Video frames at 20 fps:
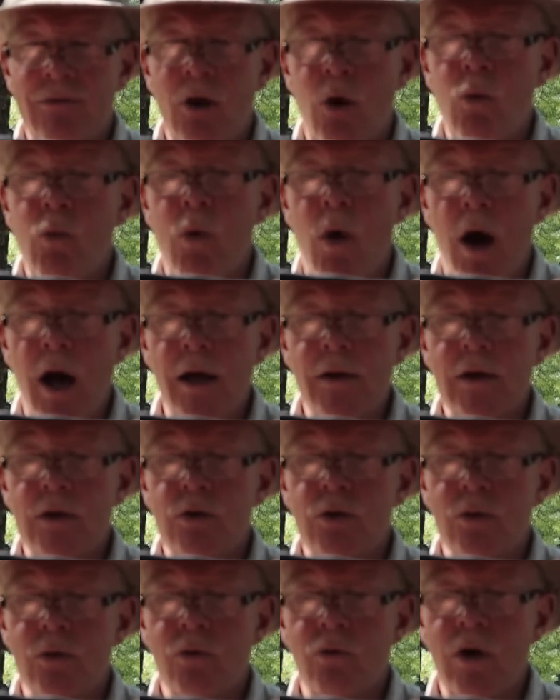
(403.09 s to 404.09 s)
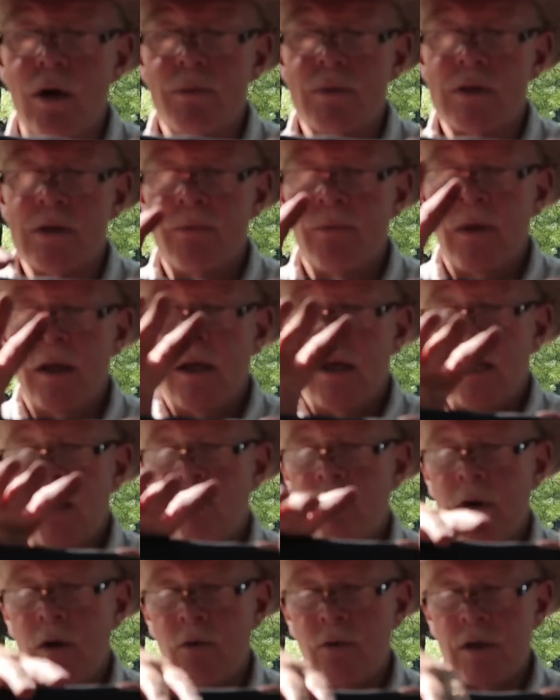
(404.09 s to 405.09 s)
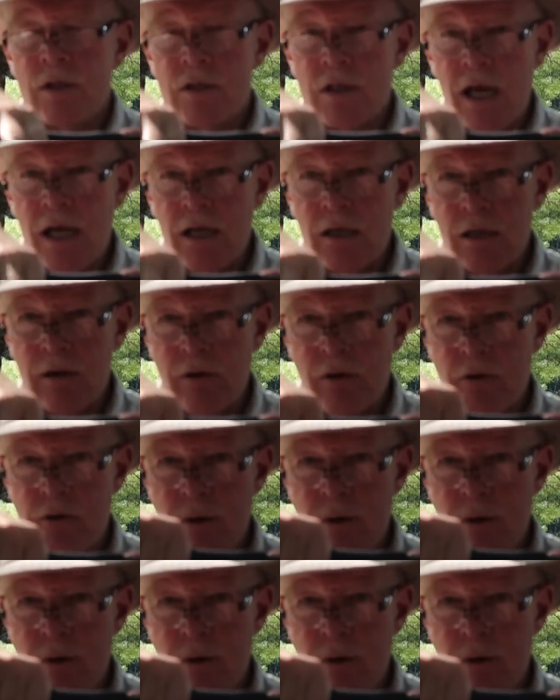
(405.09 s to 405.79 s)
Now, why the two grips? Well, the secondary